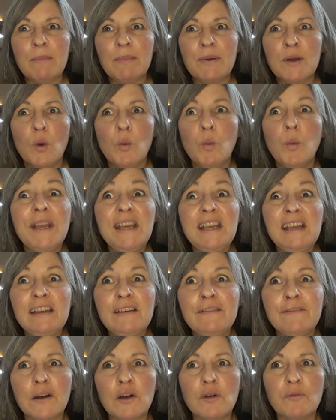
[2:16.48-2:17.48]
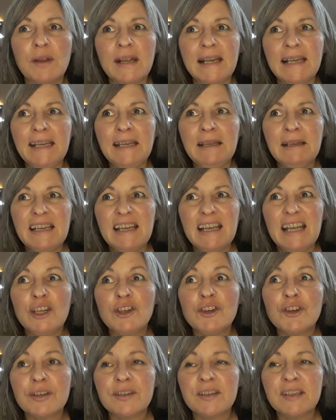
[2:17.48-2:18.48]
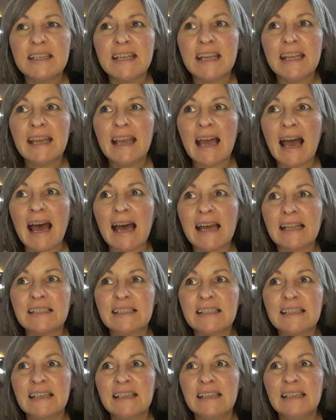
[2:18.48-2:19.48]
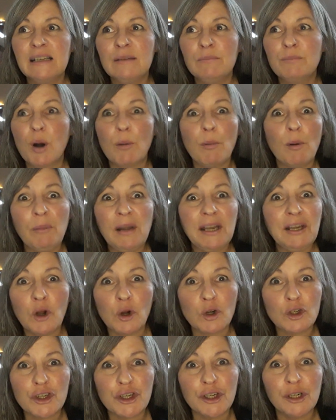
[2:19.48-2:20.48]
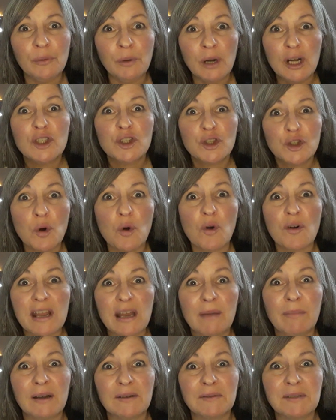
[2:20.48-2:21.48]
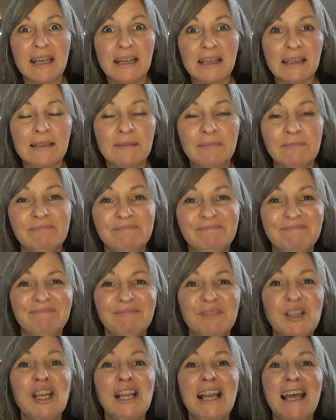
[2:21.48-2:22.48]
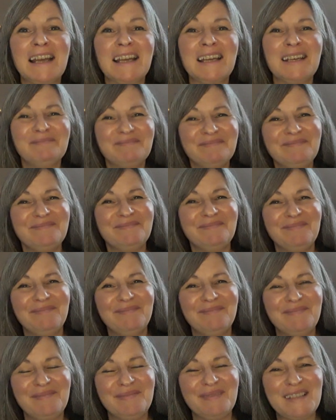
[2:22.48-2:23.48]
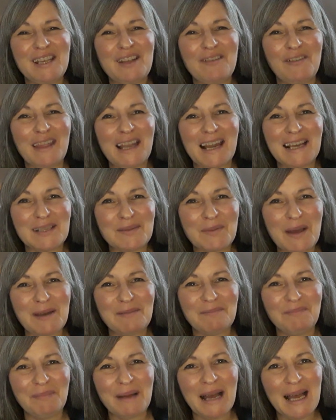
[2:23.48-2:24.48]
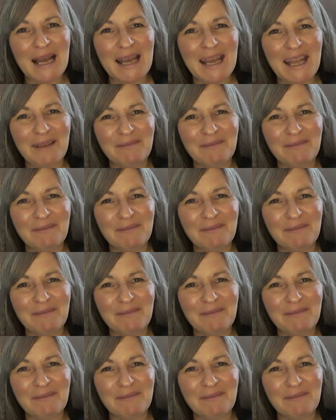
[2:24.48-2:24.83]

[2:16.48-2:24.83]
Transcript: weave a really interesting and probably not true story about it. Good luck. See you for the next one. Bye.